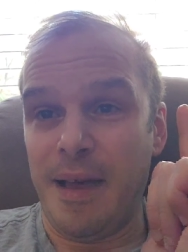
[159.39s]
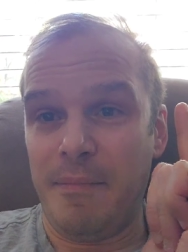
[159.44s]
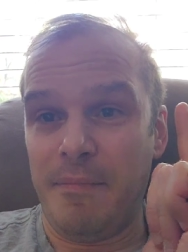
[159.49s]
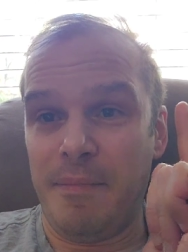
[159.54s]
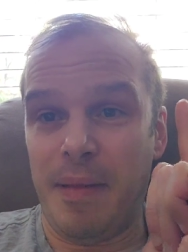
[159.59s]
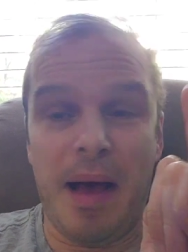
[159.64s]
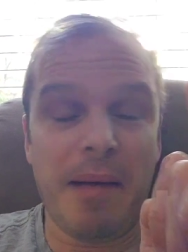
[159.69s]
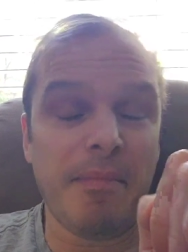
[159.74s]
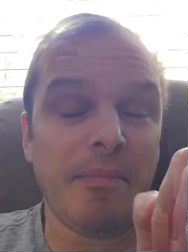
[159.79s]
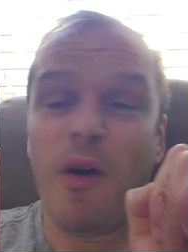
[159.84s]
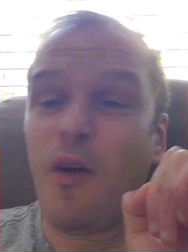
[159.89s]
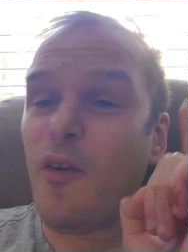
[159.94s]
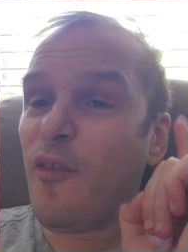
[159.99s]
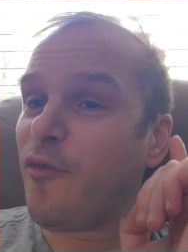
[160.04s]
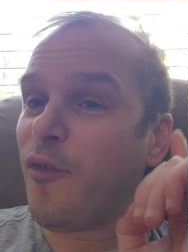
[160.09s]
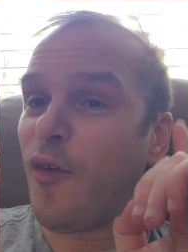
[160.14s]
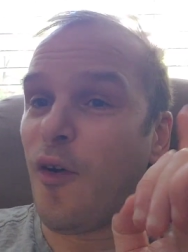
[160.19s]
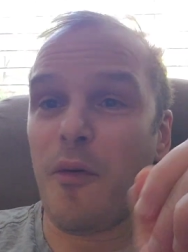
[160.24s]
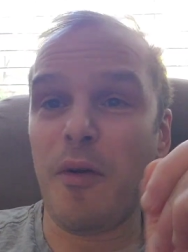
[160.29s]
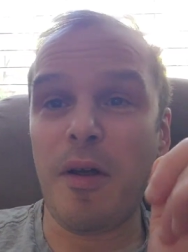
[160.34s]
But I'm all
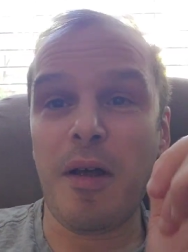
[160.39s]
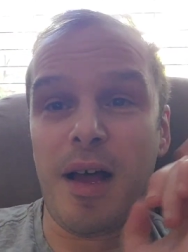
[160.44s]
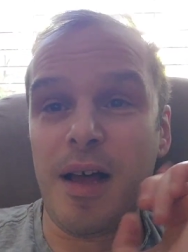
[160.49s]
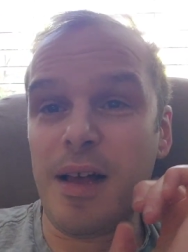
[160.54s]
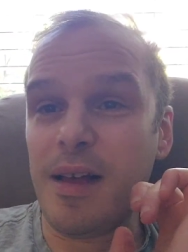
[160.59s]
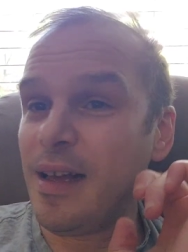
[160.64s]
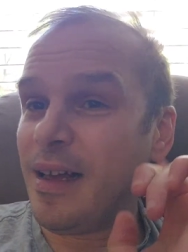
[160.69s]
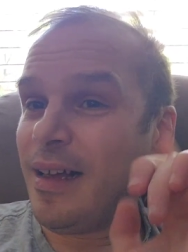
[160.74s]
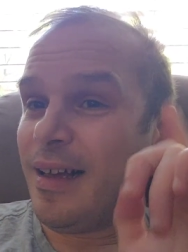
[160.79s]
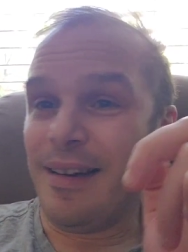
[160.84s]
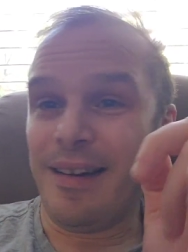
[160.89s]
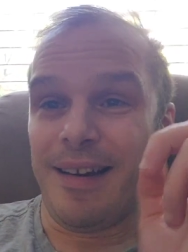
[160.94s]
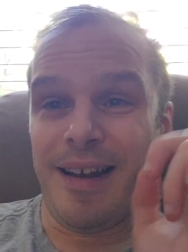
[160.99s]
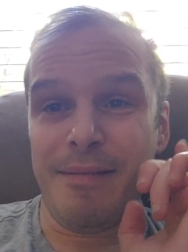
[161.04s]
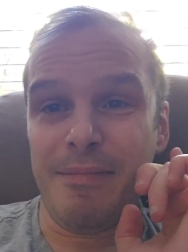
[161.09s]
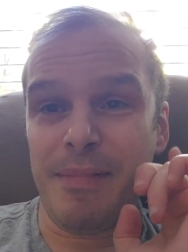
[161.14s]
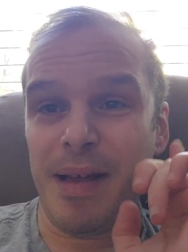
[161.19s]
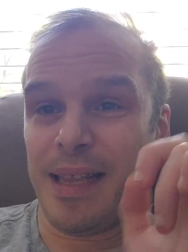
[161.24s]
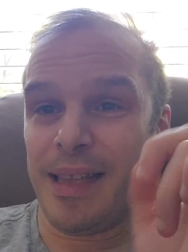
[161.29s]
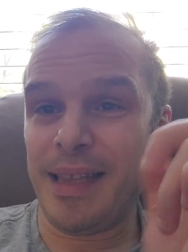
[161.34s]
for
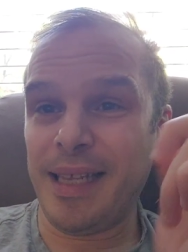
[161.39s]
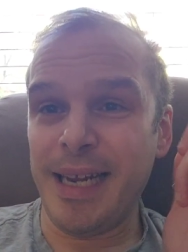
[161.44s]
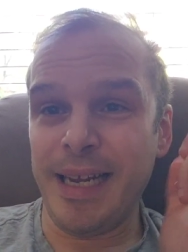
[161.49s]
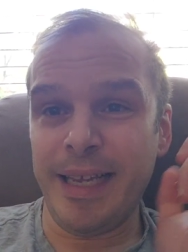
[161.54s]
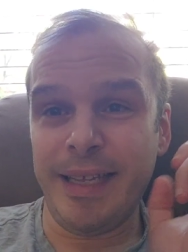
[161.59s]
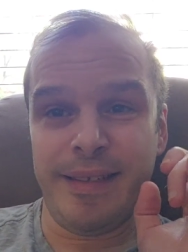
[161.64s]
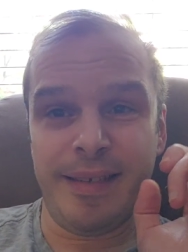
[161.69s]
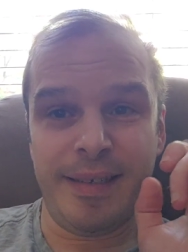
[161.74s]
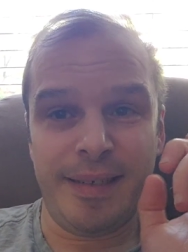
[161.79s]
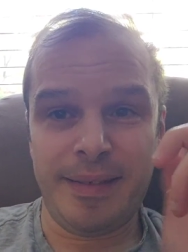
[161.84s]
Real Madrid,